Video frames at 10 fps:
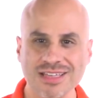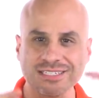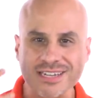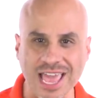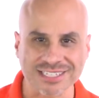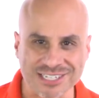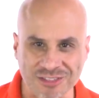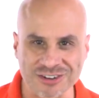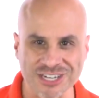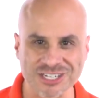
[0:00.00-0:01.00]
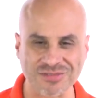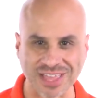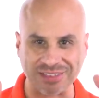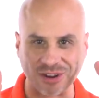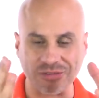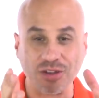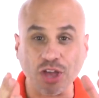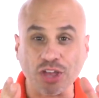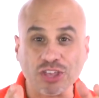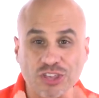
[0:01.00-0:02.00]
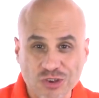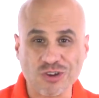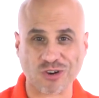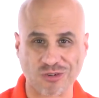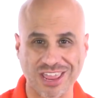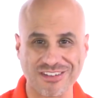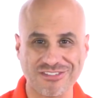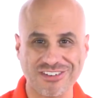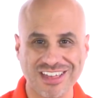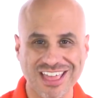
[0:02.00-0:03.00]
Today's another edition of Get the Love You Crave